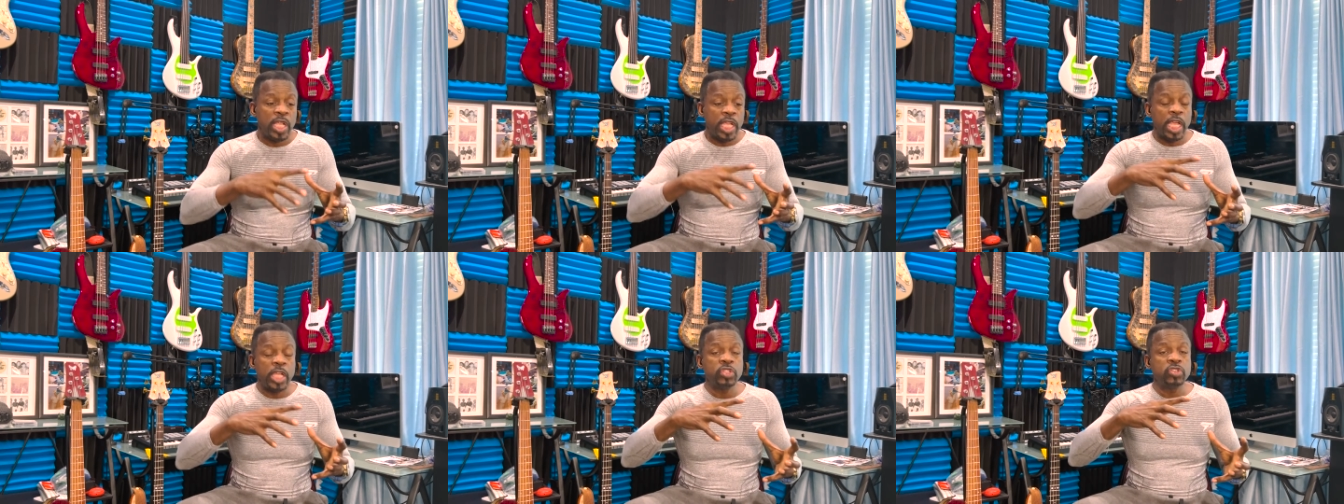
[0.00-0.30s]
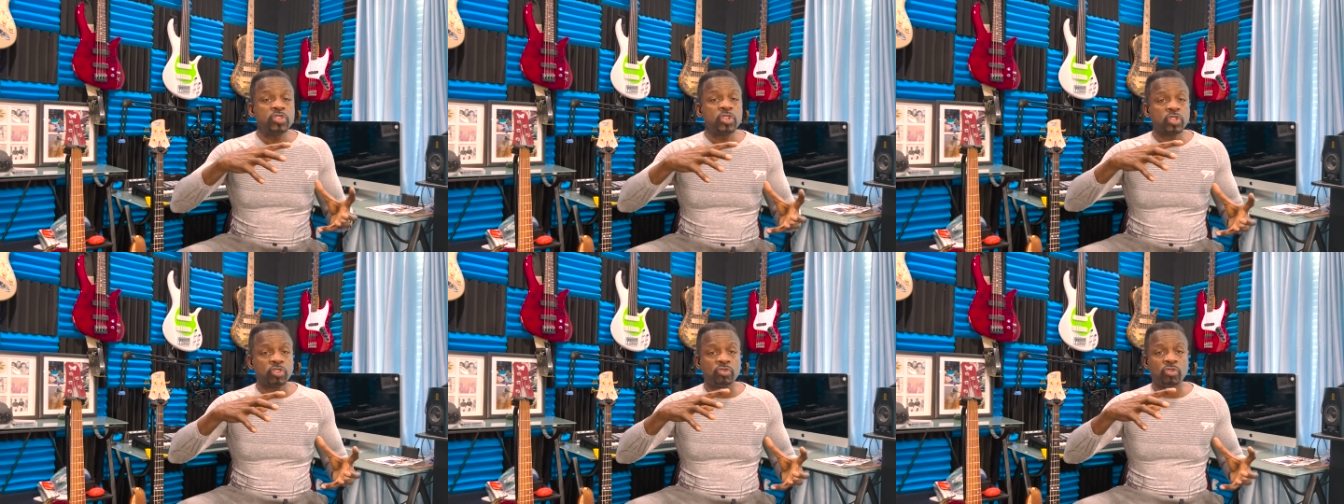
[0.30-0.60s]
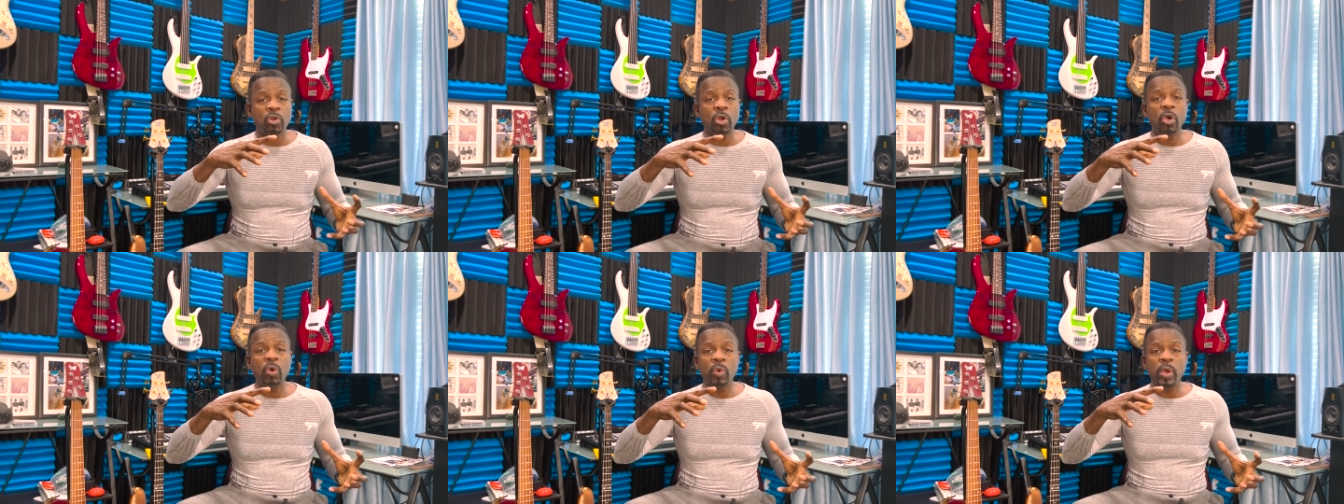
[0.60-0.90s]
and you just
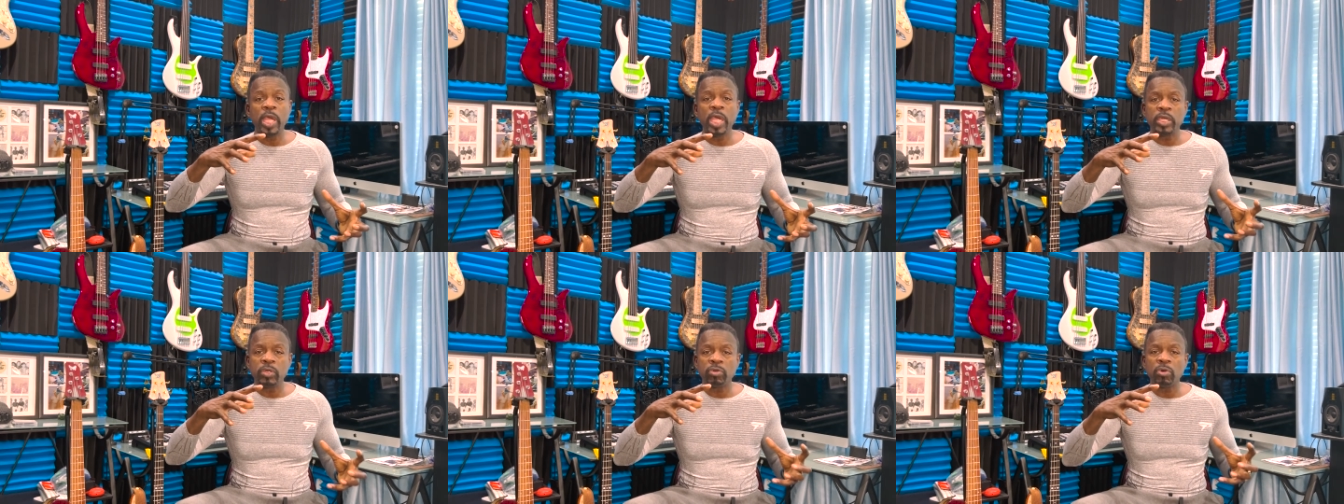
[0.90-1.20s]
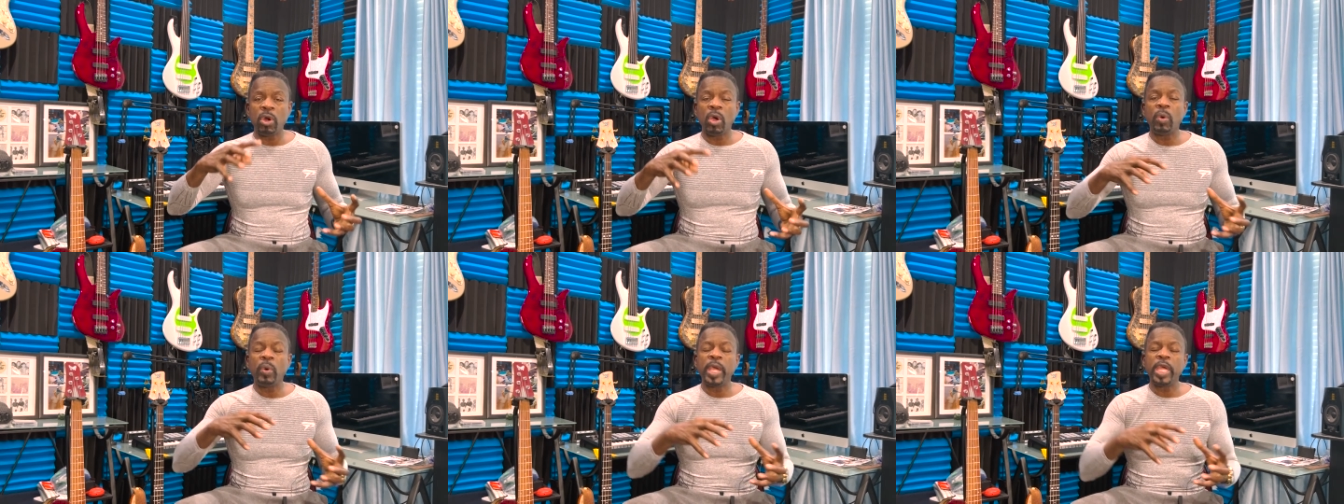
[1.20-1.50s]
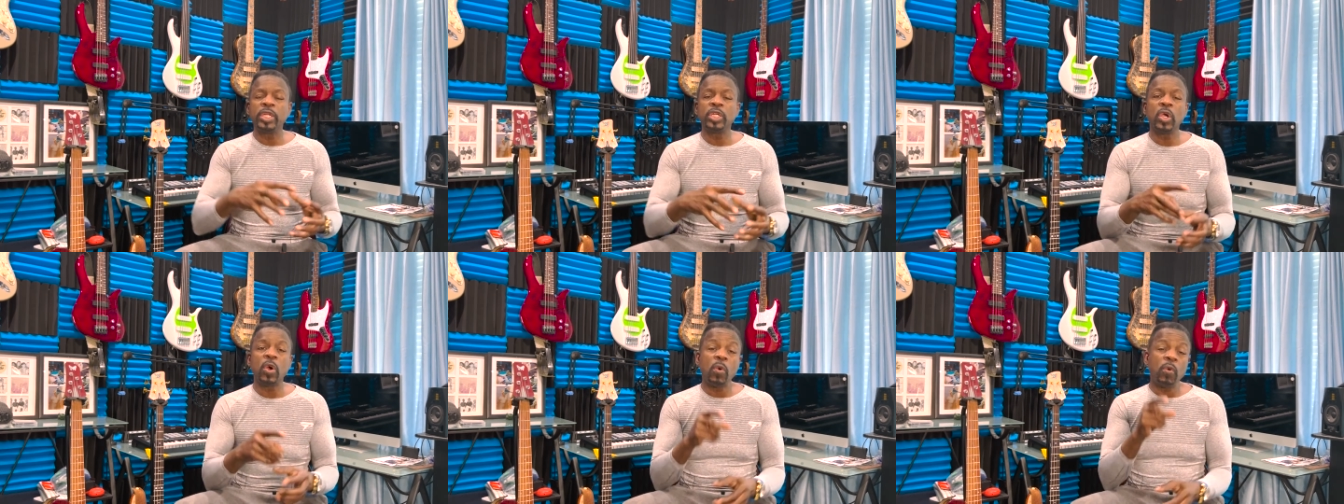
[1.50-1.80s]
grow and grow
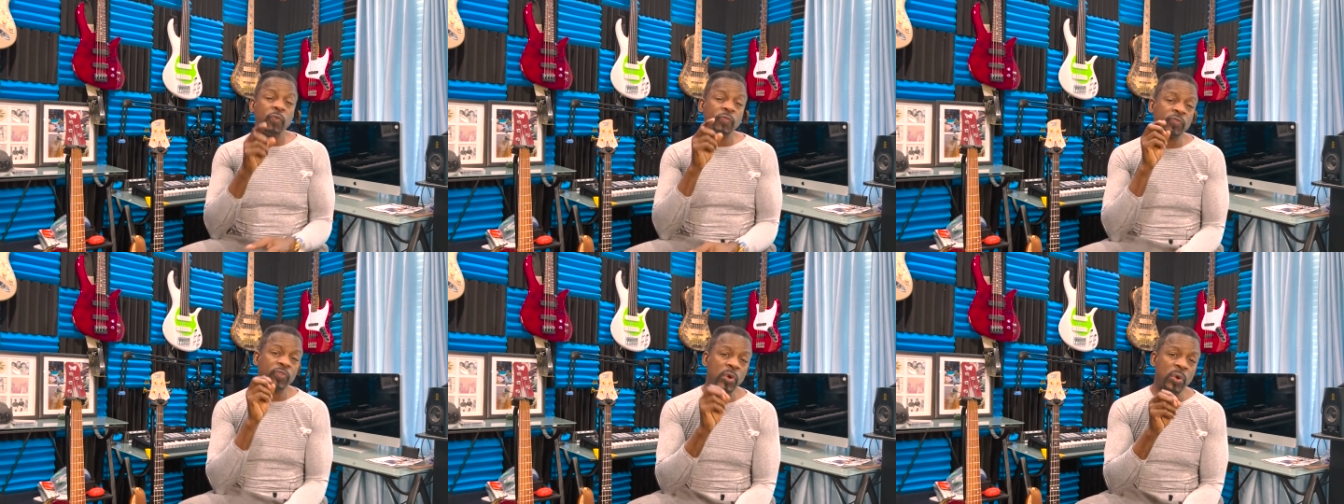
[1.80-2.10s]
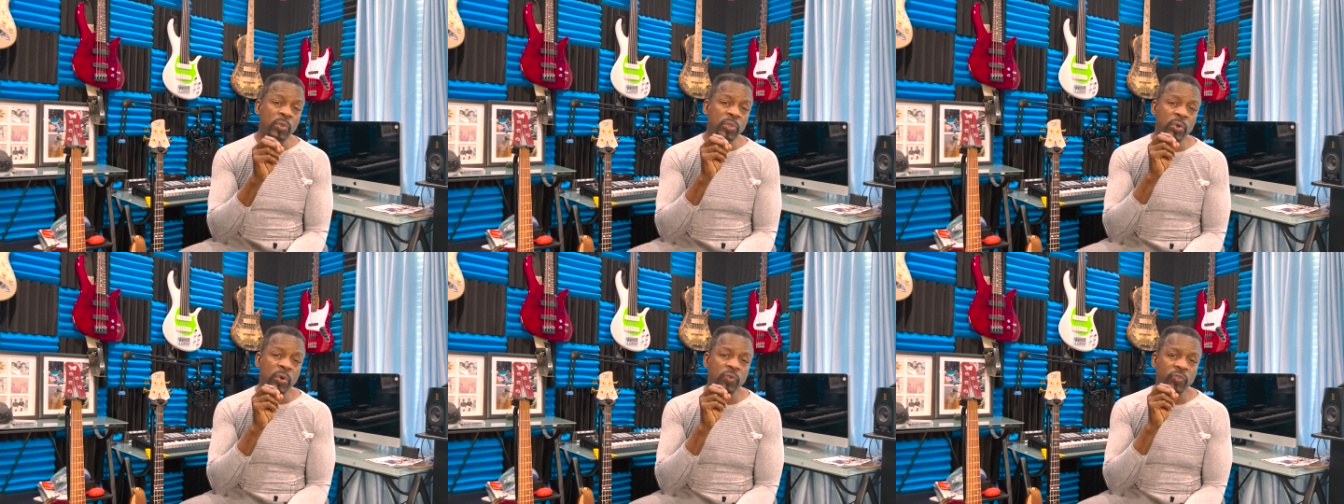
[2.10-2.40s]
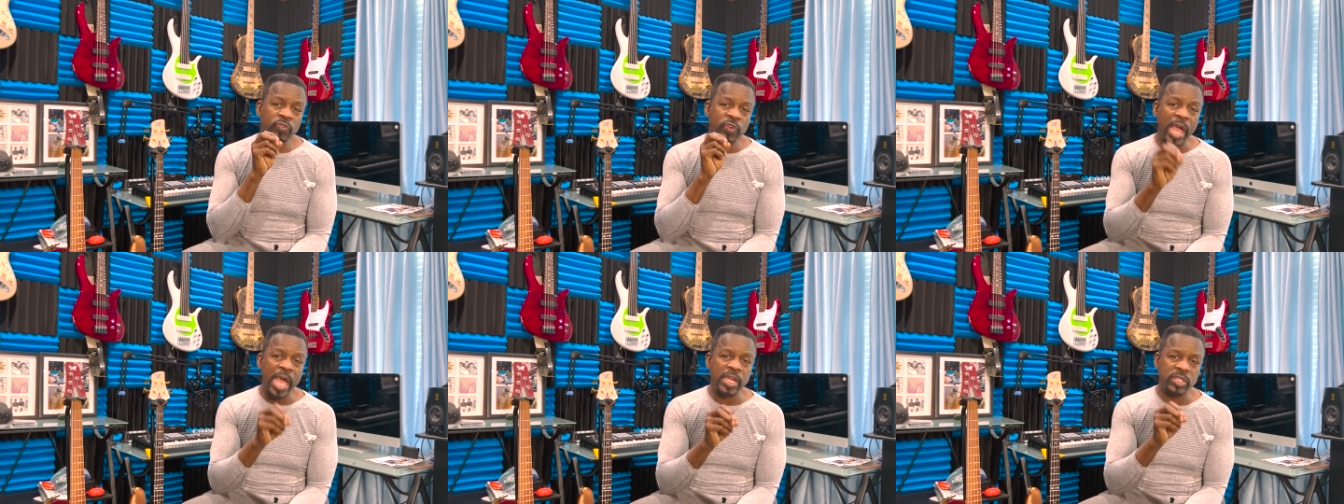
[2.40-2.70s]
and go further
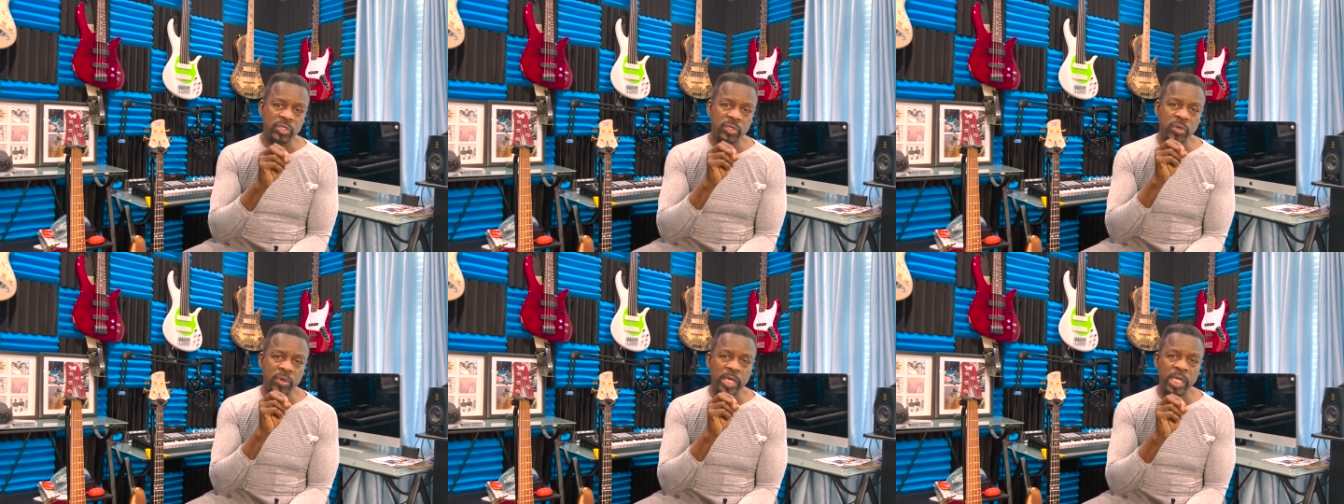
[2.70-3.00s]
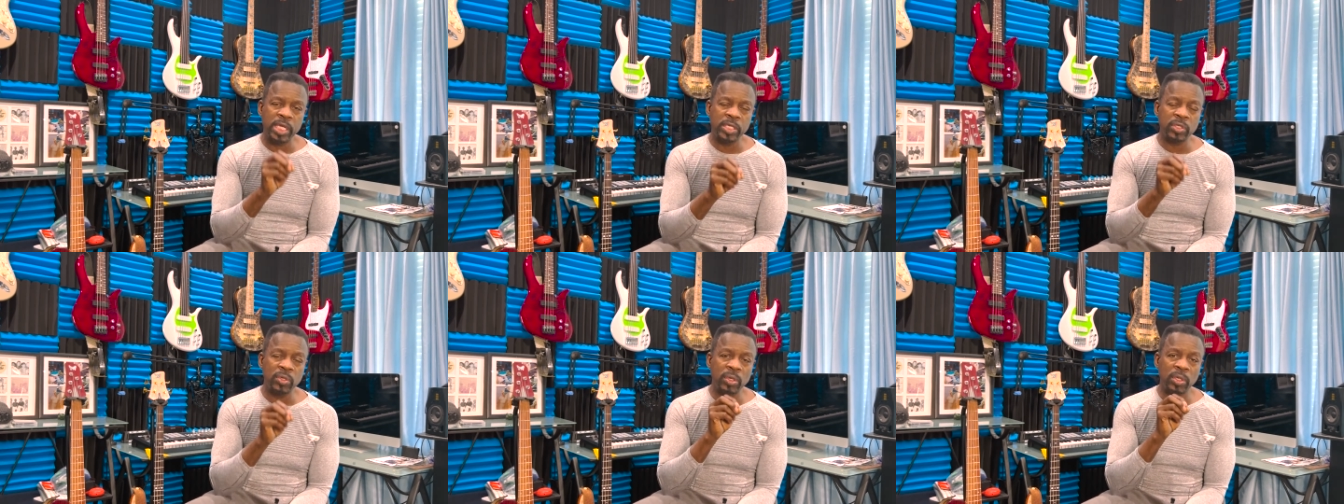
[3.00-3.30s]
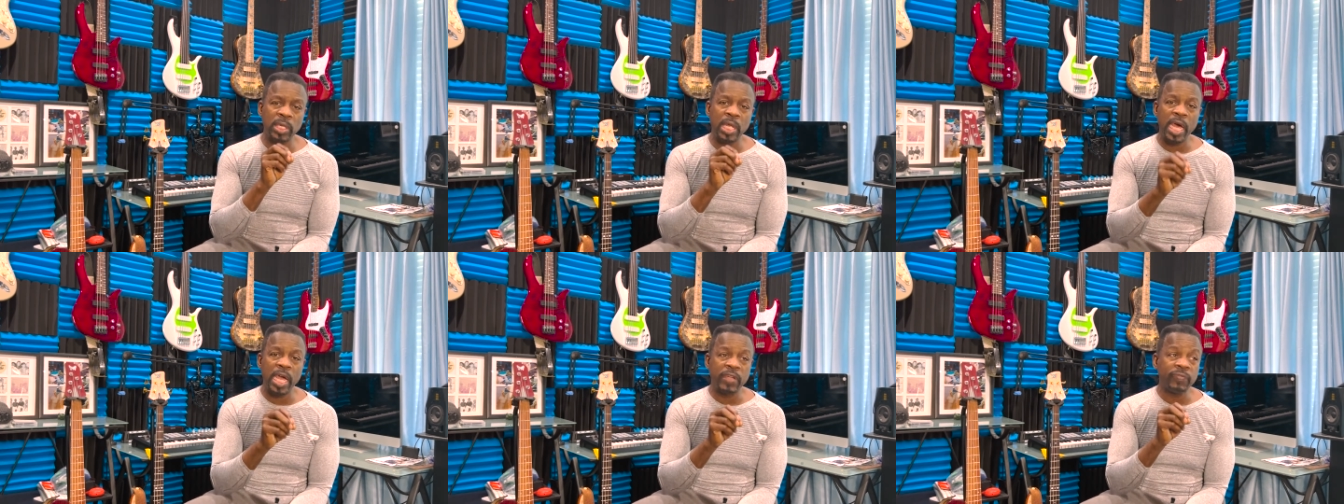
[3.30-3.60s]
faster in your
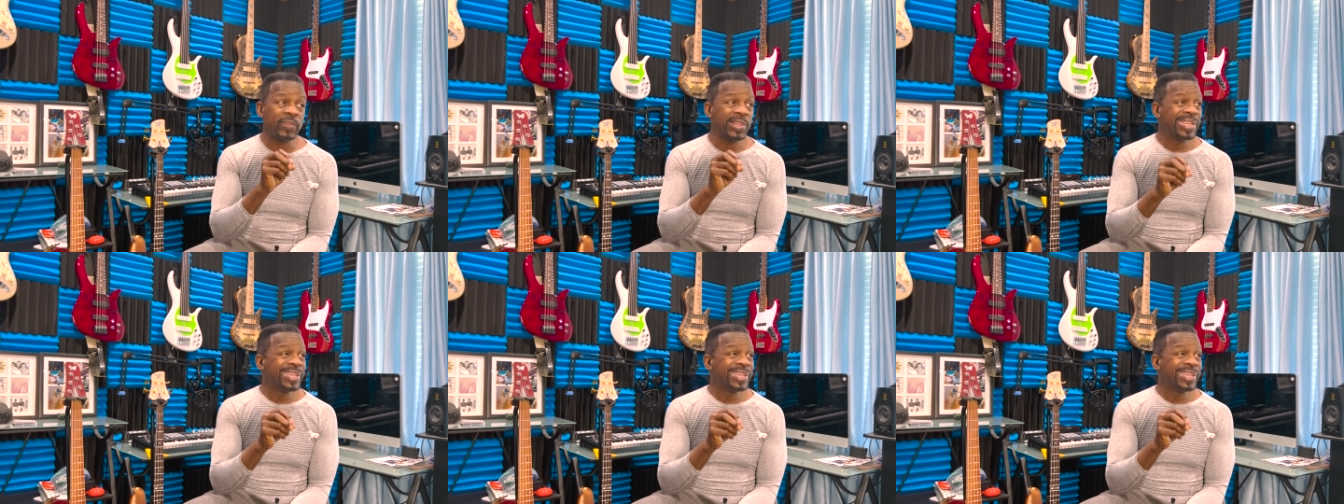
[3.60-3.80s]
life.